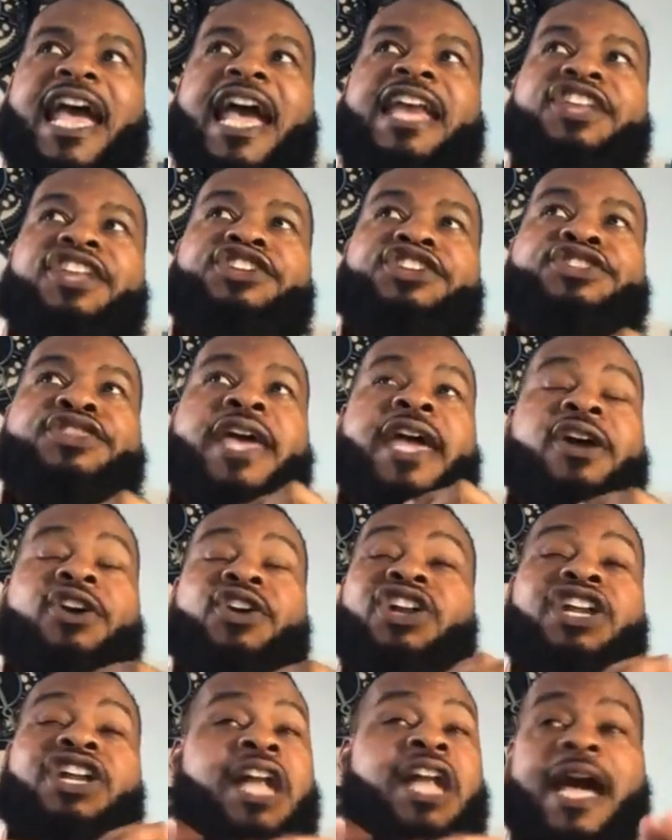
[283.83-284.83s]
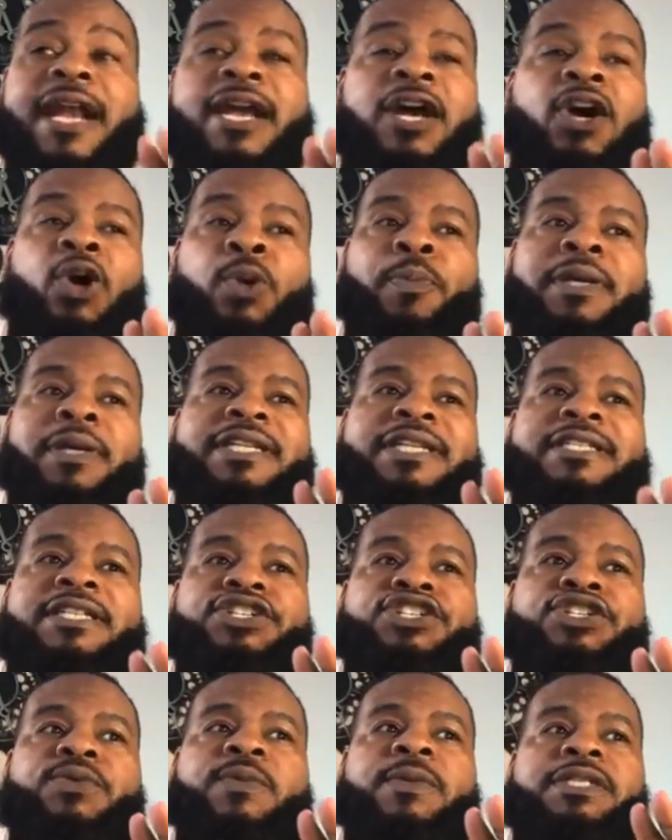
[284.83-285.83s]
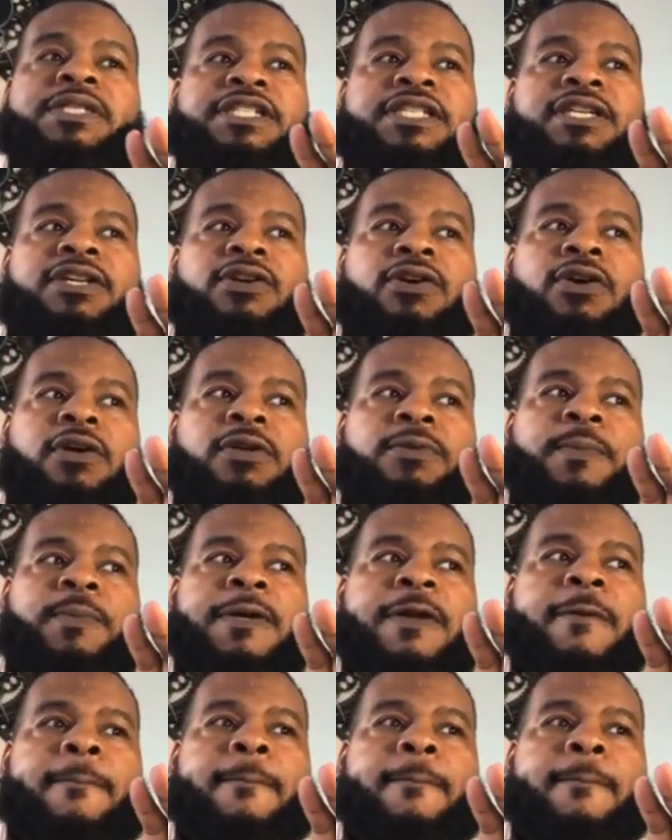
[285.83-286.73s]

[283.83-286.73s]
And they are not helping the situation at all.